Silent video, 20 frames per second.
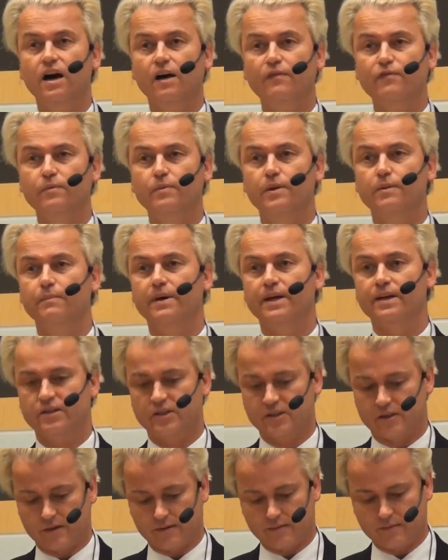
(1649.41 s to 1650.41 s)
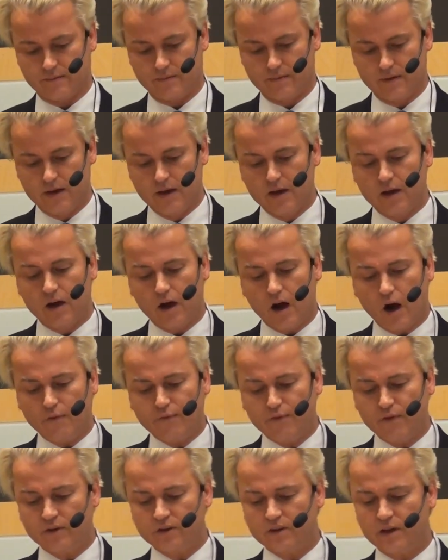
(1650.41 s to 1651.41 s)
government minister
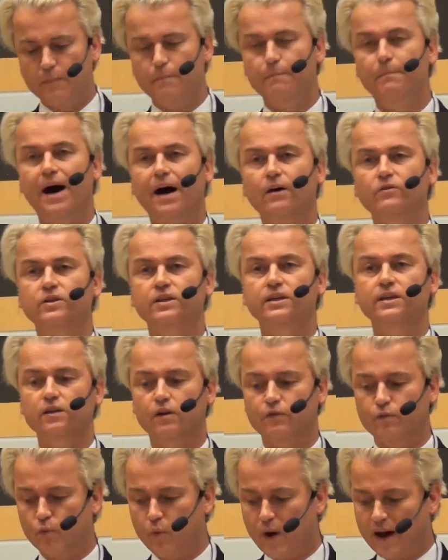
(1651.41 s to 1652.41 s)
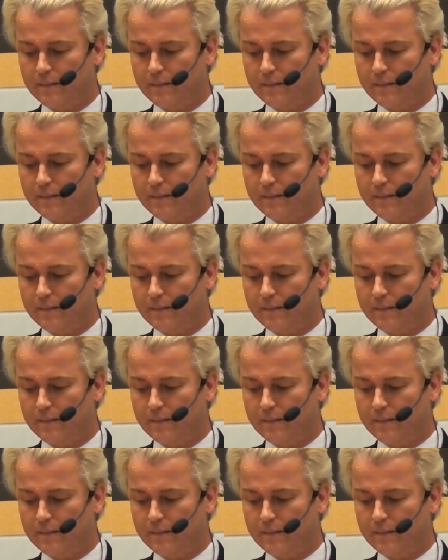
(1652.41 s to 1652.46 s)
offered a bounty of